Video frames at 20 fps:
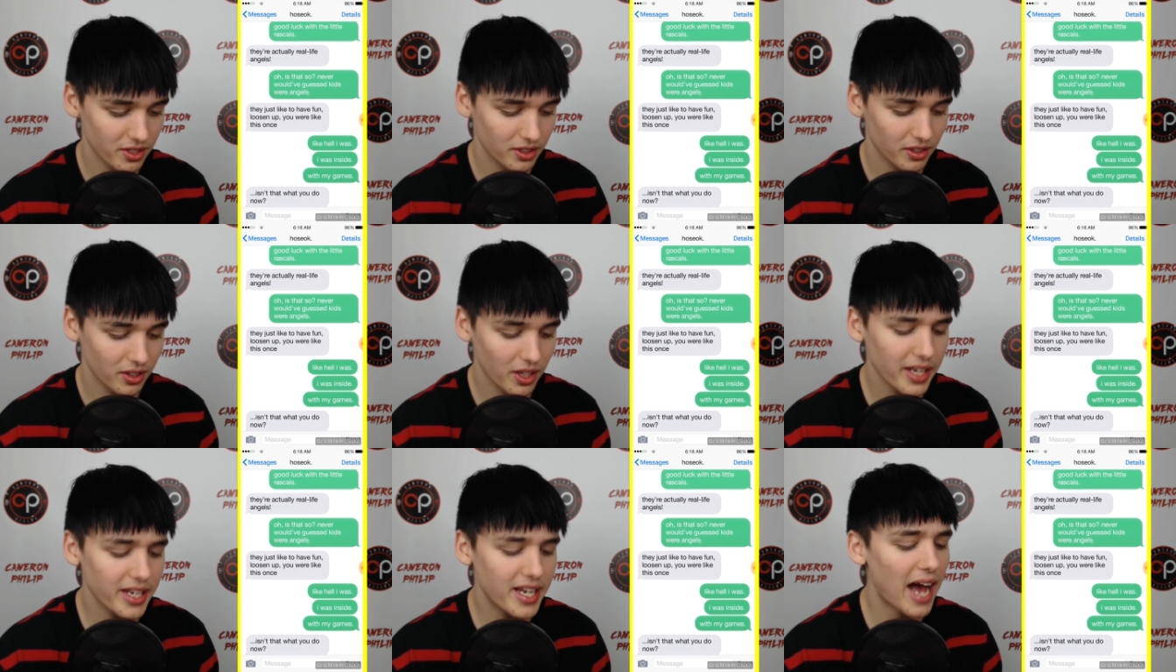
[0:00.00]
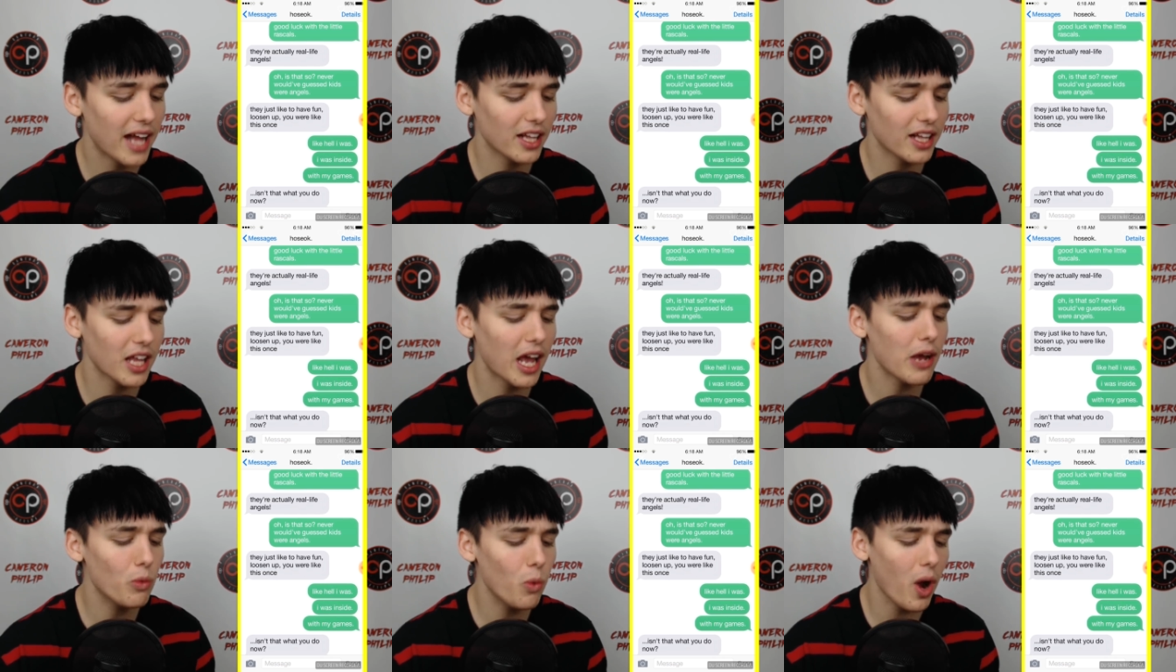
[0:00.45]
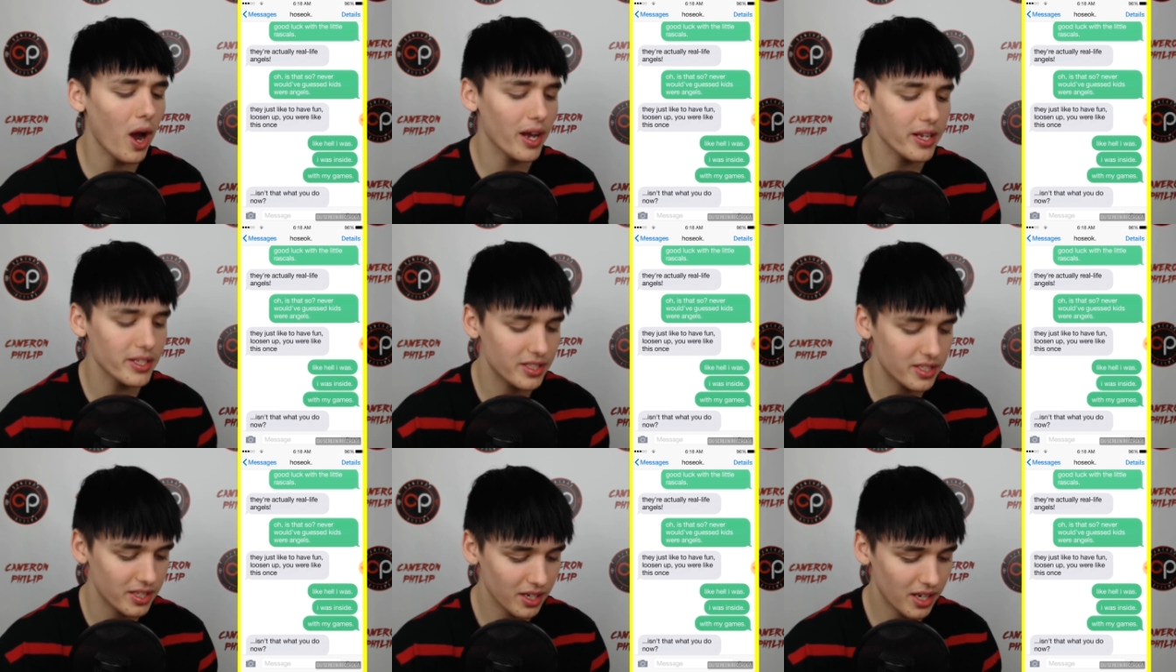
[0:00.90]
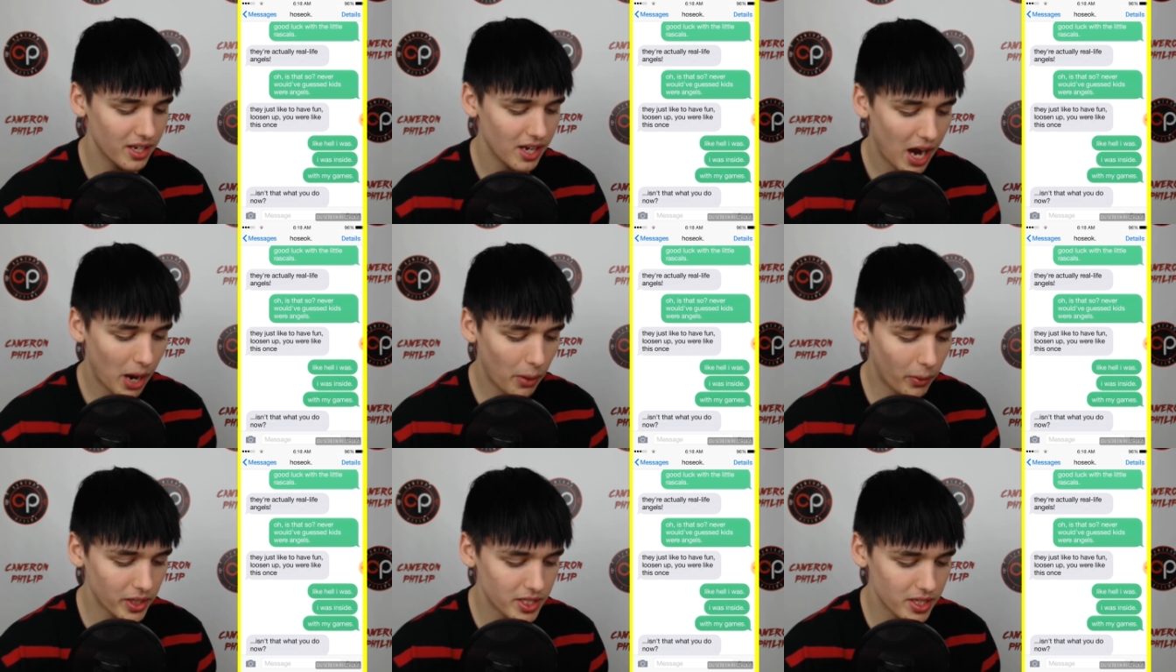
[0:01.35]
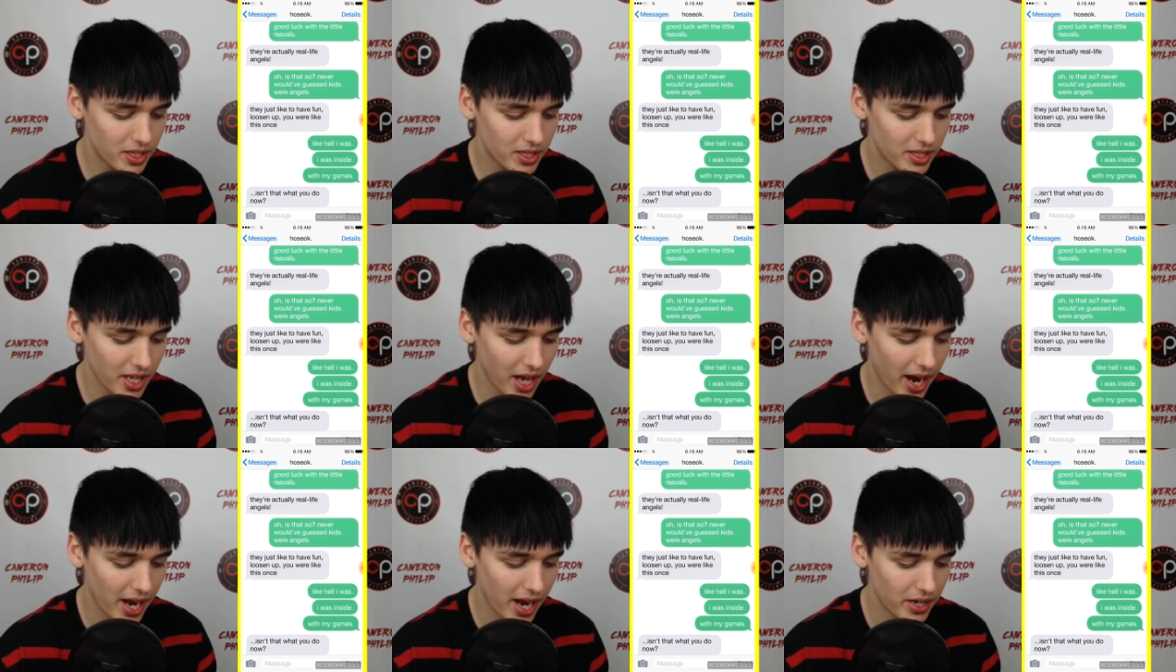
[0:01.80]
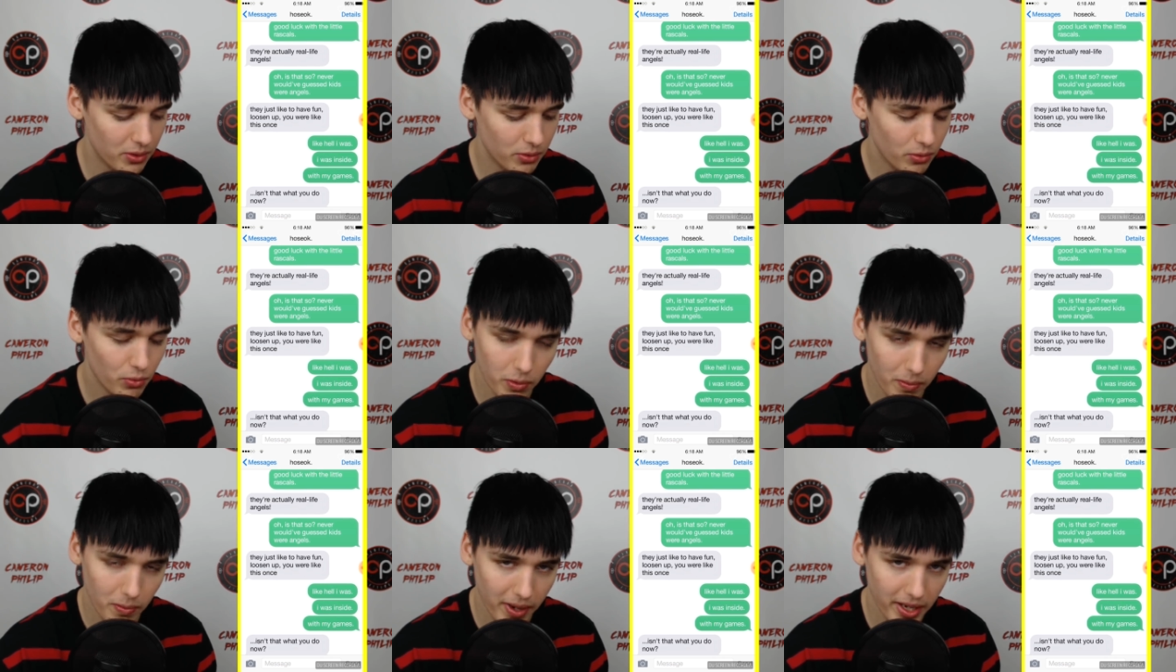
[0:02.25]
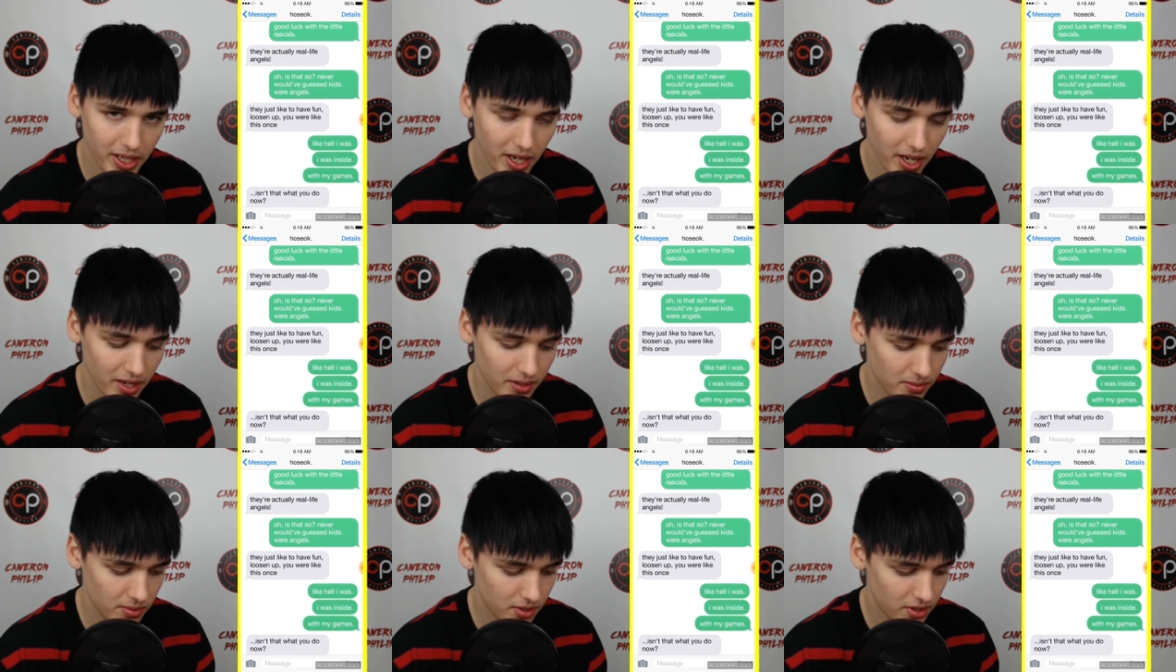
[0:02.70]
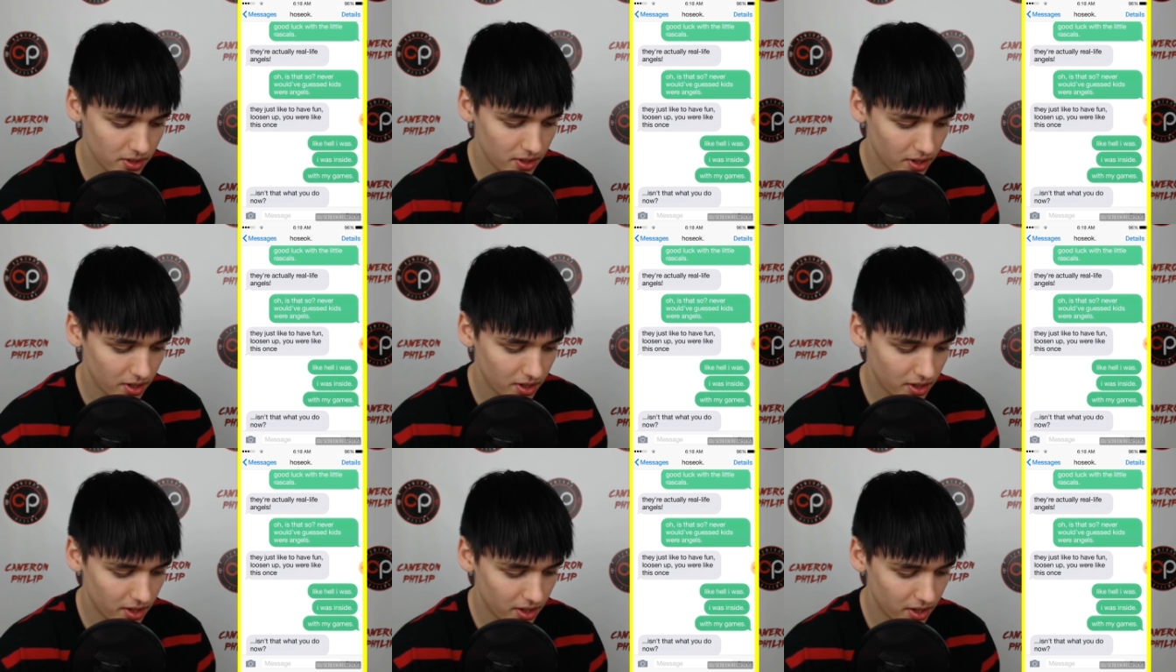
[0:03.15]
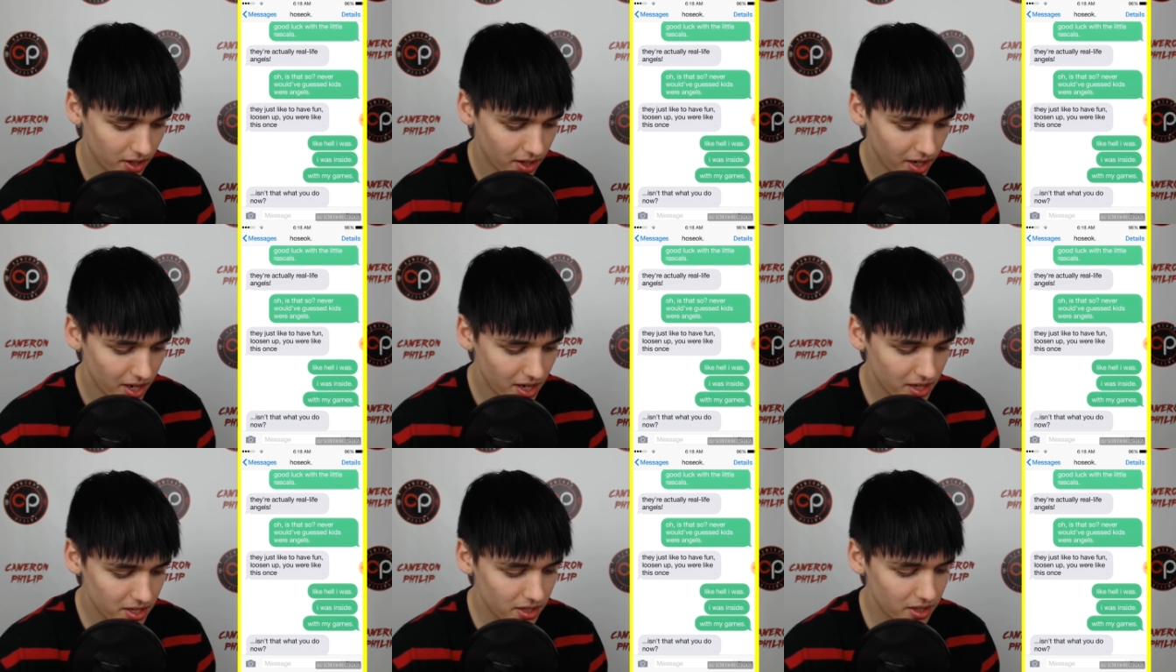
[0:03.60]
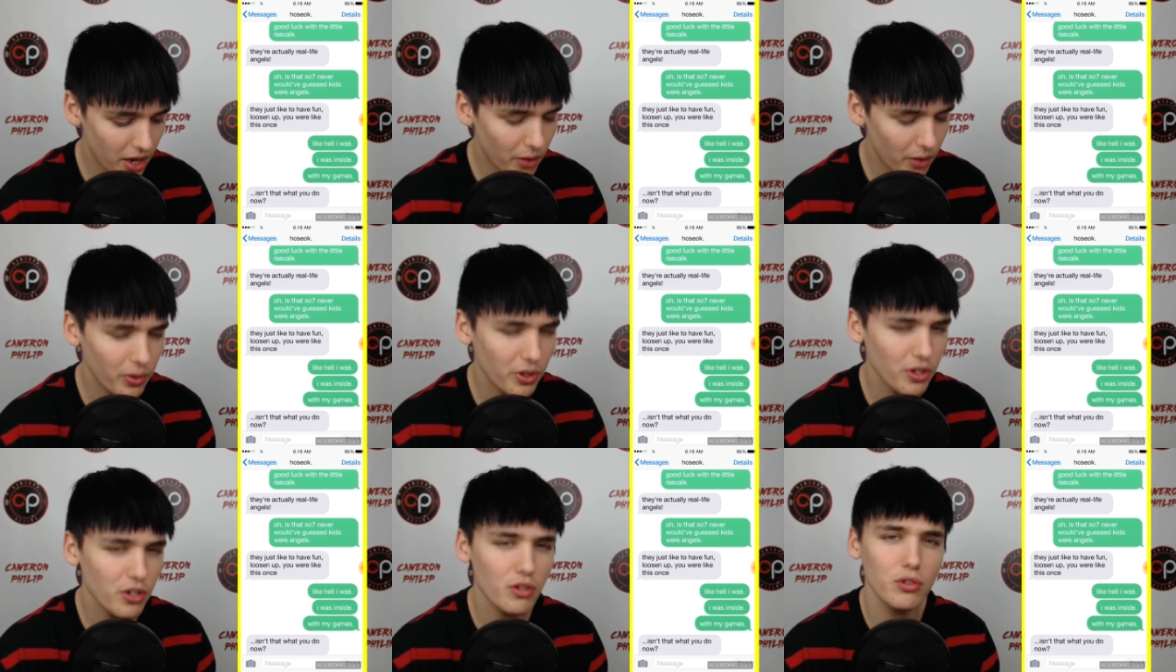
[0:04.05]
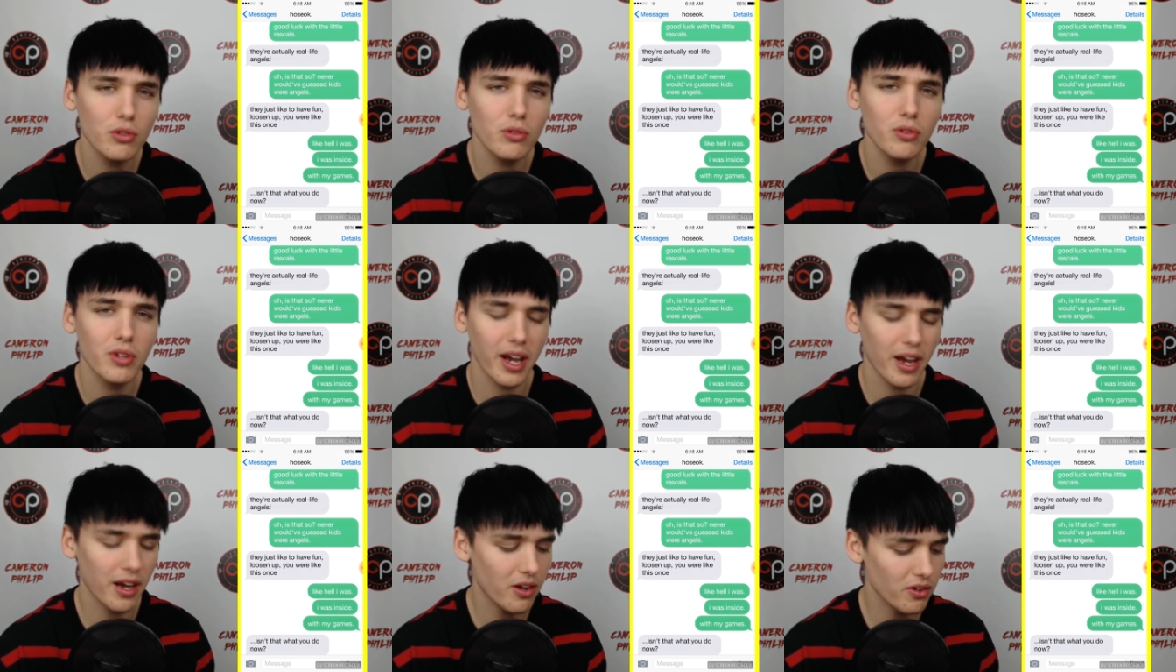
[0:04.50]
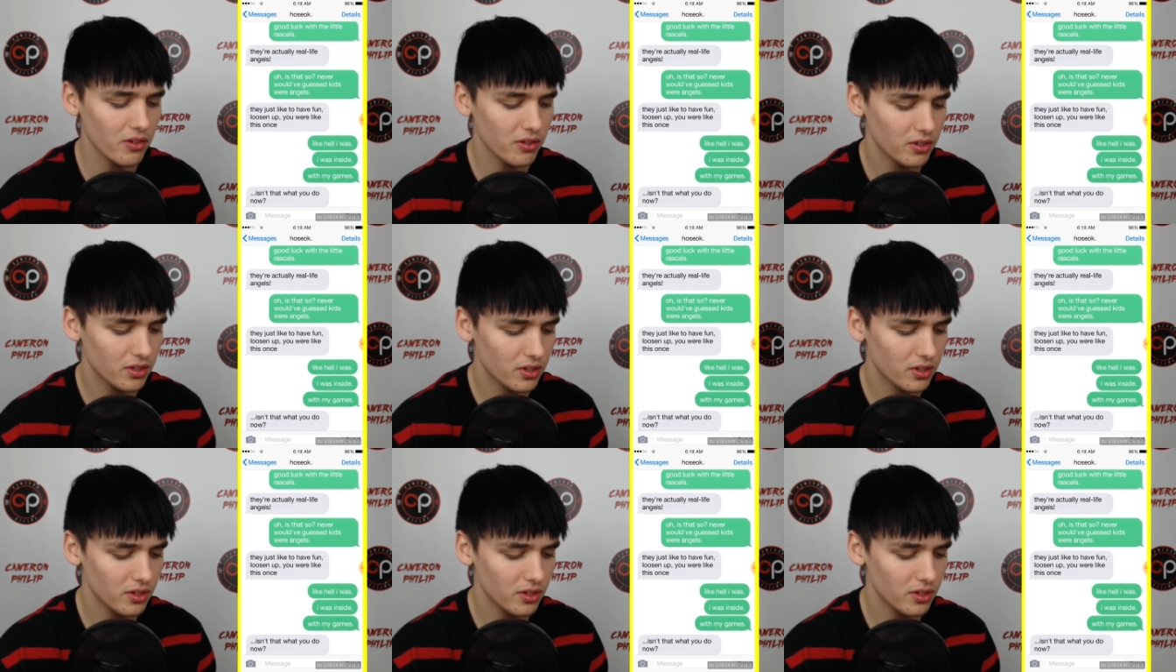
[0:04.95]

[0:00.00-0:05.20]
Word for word: Like hell I was. I was inside with my games. Isn't that what you do now?